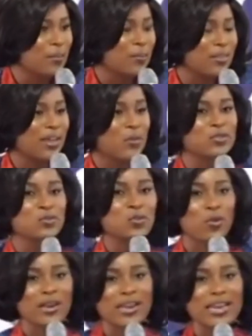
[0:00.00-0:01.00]
but that was
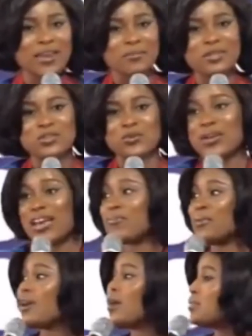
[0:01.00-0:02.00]
what led me to what I've
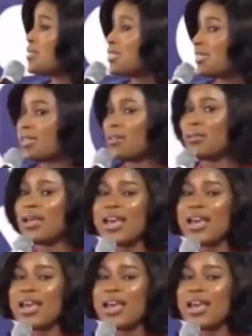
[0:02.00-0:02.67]
become today.